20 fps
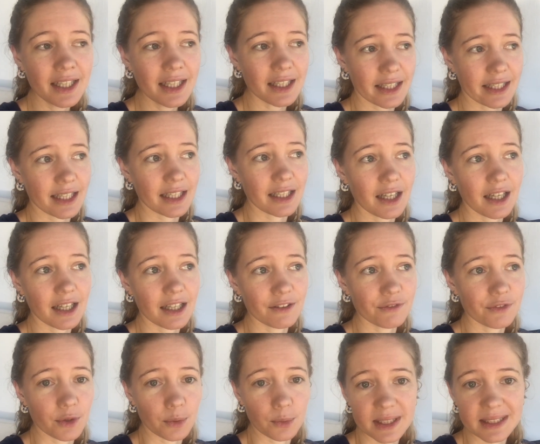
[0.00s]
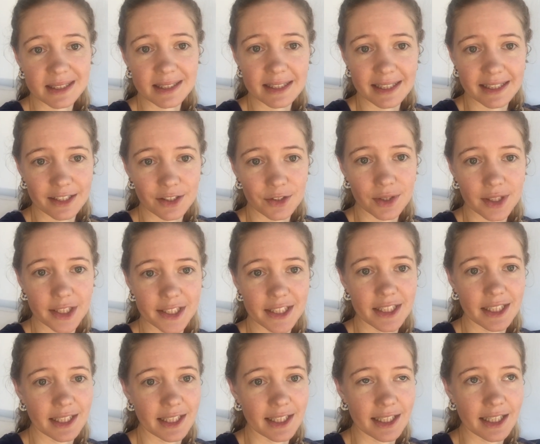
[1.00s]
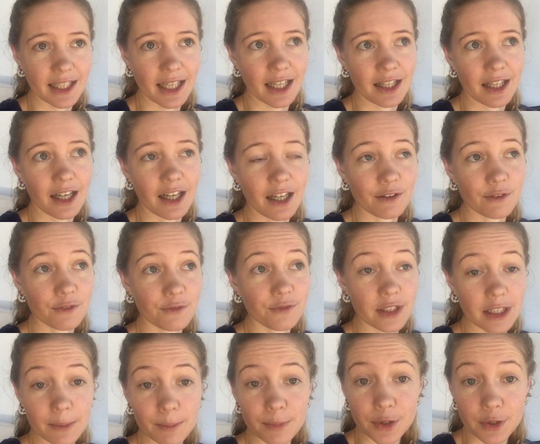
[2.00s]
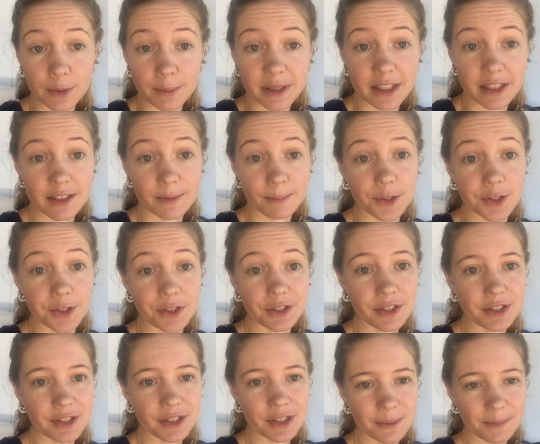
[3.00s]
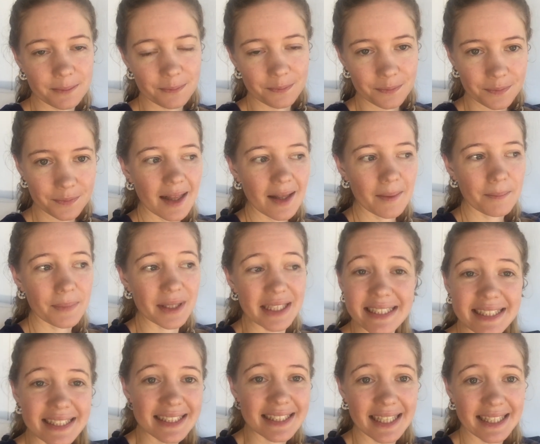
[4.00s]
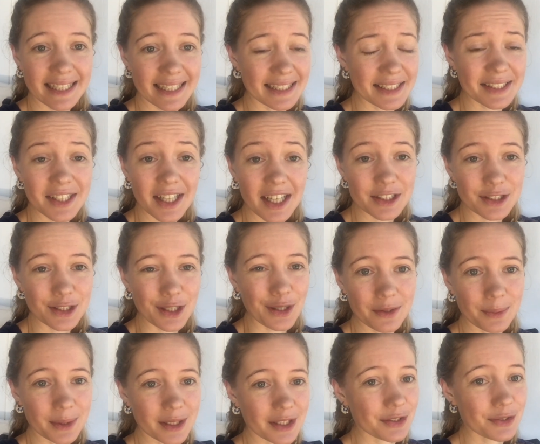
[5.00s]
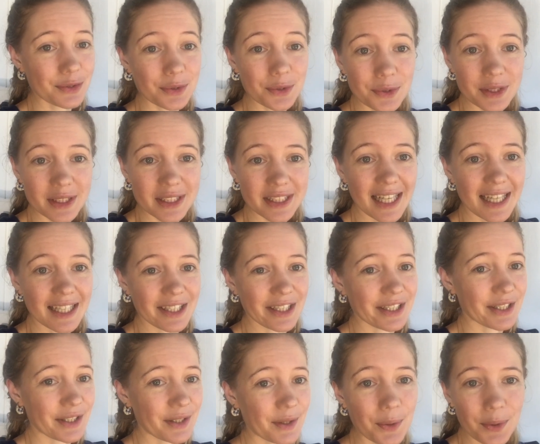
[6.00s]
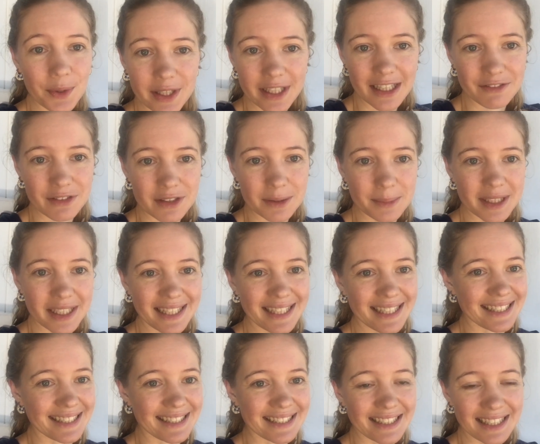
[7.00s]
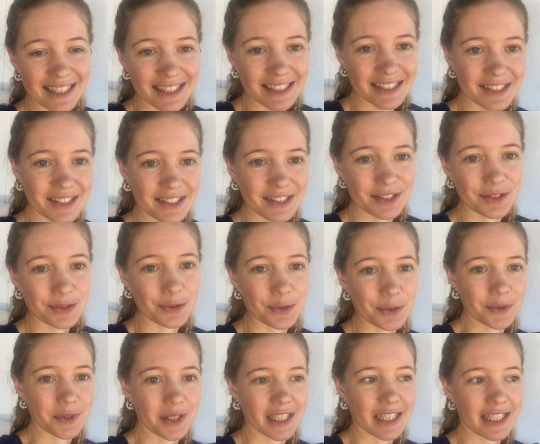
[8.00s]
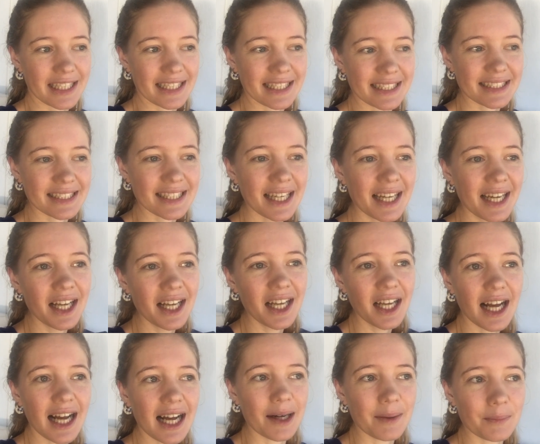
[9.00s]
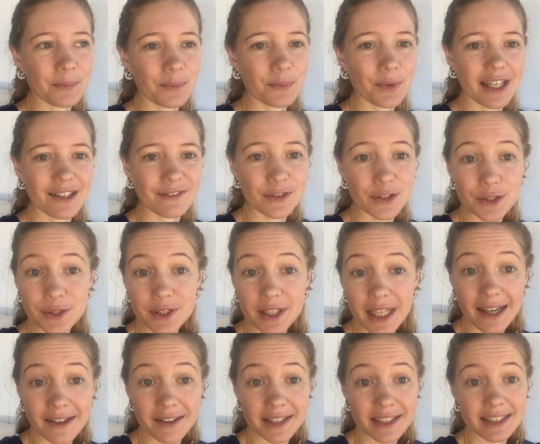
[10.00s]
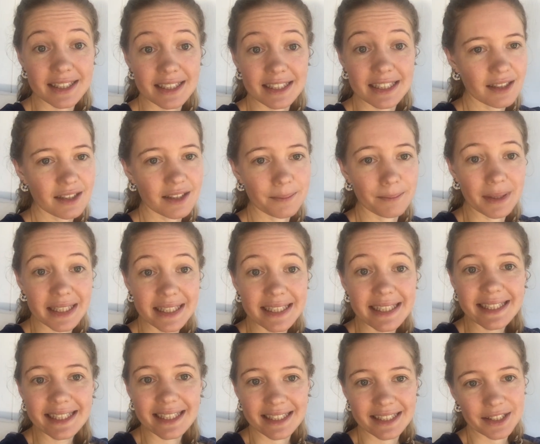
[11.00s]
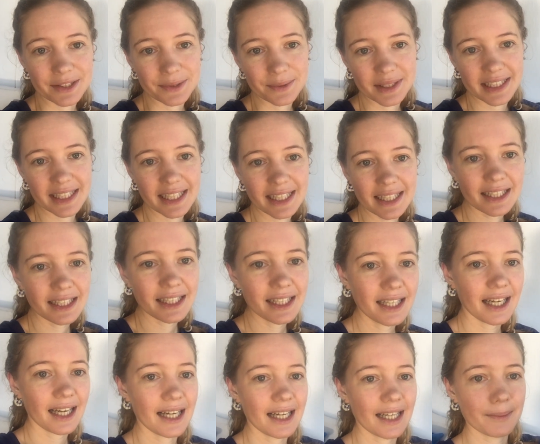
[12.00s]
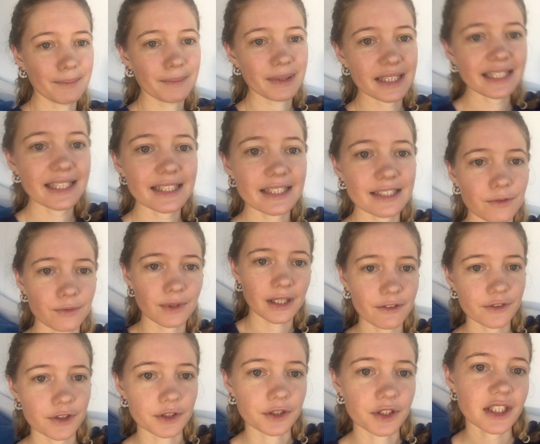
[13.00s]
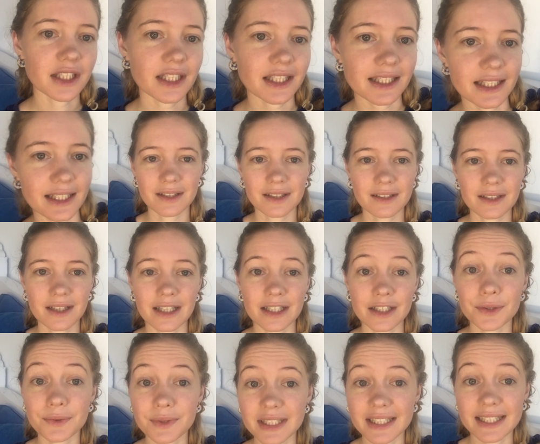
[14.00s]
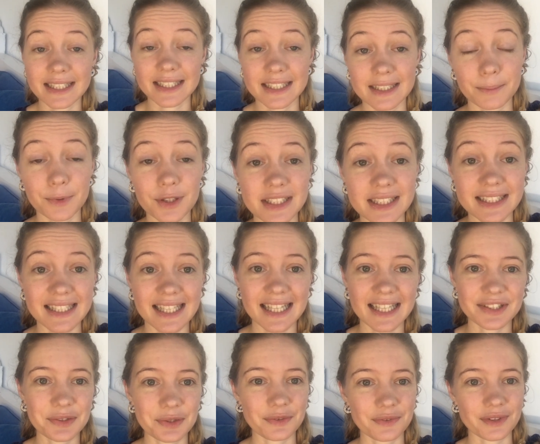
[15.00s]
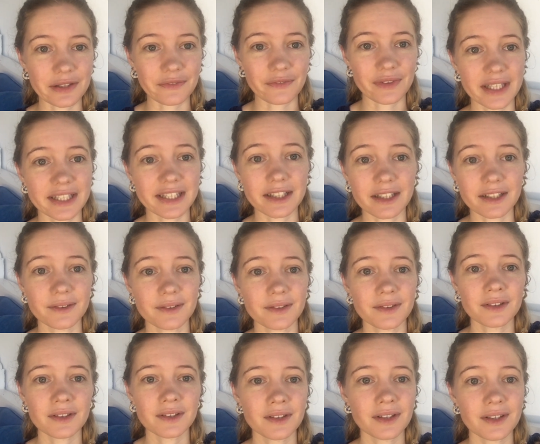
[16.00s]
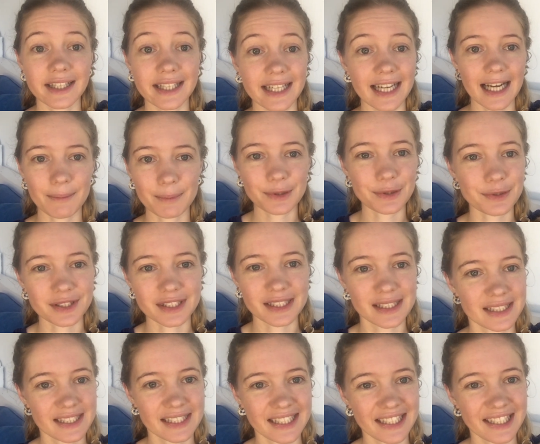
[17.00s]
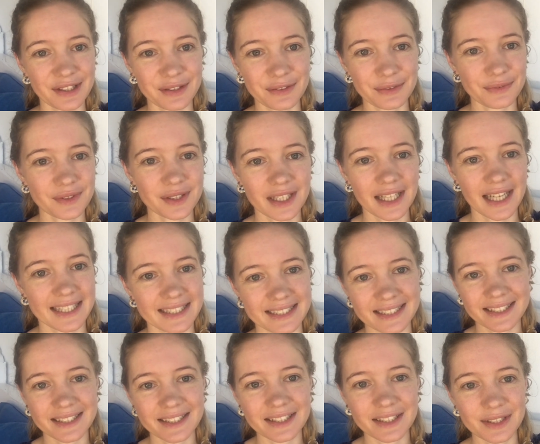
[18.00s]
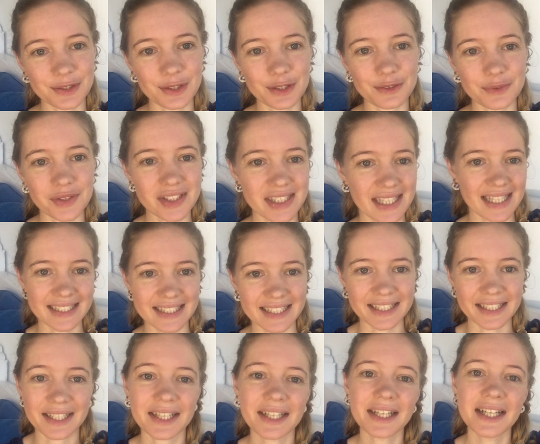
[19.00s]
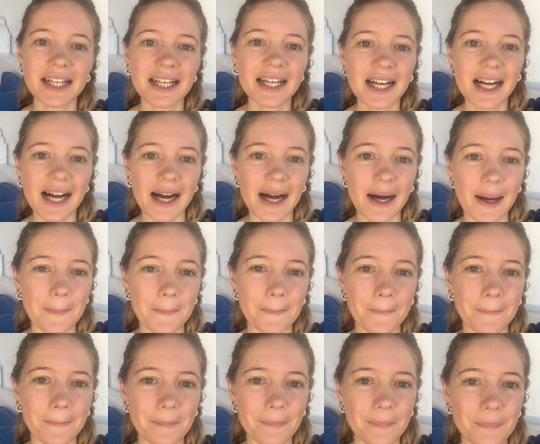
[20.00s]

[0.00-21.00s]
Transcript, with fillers: Like I love the Windsinger trilogy, I love Philip Pullman's books. But it just like, it starts off with a storyteller calling everybody in to listen to the stories. Um, we have two characters, Malik and Karina. Um, Malik is a refugee and Karina is the princess of kind of like the, the capital city of the land that this novel's set in. Um,